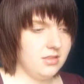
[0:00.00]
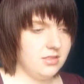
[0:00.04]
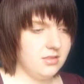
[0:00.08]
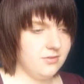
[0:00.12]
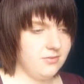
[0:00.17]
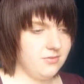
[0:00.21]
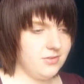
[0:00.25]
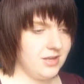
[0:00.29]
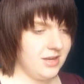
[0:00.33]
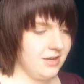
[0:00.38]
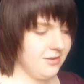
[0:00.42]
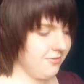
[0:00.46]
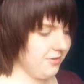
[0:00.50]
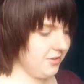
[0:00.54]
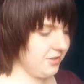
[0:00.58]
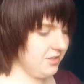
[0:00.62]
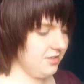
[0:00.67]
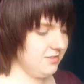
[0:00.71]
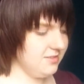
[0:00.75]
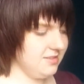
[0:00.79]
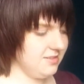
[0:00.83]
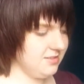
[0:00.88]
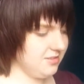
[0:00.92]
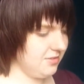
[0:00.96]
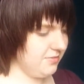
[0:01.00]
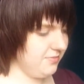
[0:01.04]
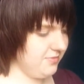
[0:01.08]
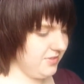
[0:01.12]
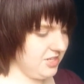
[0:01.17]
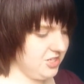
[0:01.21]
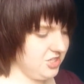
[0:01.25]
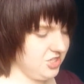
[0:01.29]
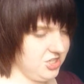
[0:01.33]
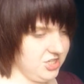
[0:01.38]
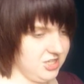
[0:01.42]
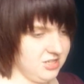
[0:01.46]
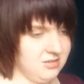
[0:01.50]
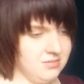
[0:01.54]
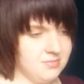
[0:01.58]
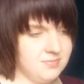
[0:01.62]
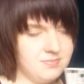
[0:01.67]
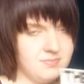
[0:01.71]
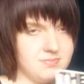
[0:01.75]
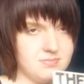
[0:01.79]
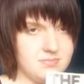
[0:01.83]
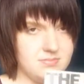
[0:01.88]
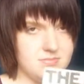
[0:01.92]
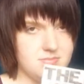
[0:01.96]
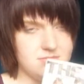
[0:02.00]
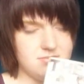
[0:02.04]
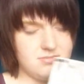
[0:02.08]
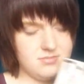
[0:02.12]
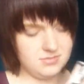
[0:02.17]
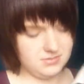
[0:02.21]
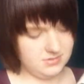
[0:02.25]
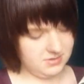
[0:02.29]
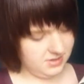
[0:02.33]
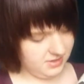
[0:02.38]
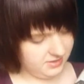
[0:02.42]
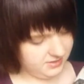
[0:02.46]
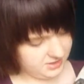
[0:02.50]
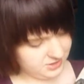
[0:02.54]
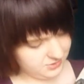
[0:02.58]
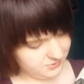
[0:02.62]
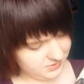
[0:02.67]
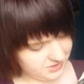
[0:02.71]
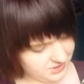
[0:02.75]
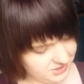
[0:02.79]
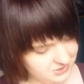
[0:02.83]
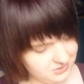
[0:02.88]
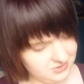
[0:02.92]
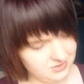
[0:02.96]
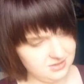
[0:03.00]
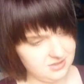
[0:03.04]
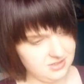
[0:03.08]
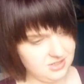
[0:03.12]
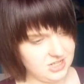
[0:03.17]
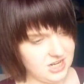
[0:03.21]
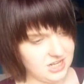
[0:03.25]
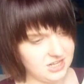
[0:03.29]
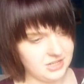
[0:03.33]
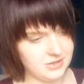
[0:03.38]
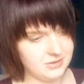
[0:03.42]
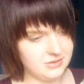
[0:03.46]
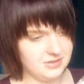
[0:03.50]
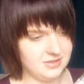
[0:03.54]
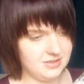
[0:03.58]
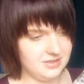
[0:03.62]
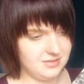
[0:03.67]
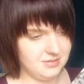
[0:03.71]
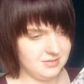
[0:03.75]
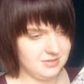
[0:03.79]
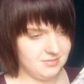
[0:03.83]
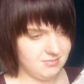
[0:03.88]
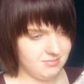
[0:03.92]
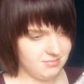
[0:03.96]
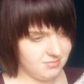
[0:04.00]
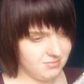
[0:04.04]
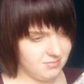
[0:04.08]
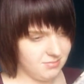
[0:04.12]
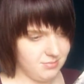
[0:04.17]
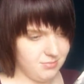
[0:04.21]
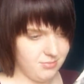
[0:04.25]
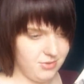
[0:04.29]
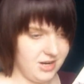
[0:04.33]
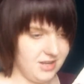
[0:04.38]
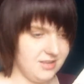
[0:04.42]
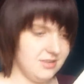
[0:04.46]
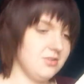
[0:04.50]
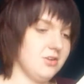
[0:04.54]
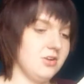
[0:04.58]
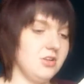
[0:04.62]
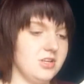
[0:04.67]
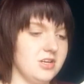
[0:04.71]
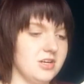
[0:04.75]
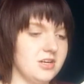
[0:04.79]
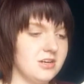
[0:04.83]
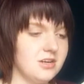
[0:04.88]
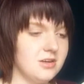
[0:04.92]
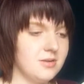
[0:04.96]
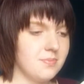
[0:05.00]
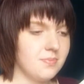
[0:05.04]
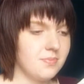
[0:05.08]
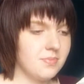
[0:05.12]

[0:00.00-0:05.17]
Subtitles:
The Fly follows this convention, so on this one it uses yellow as its brighter colour.